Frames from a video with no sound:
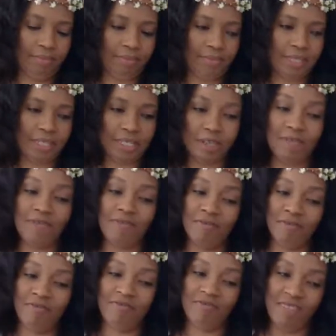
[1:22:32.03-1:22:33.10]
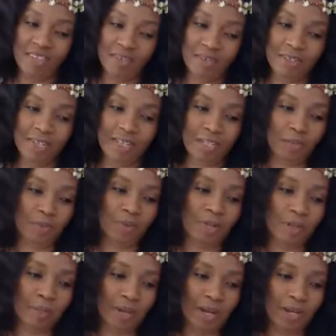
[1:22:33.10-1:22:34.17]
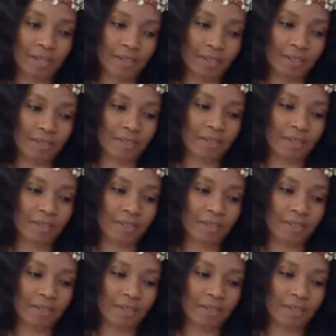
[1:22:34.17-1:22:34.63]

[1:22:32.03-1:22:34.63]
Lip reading: Because it feels like it's pretty blocked.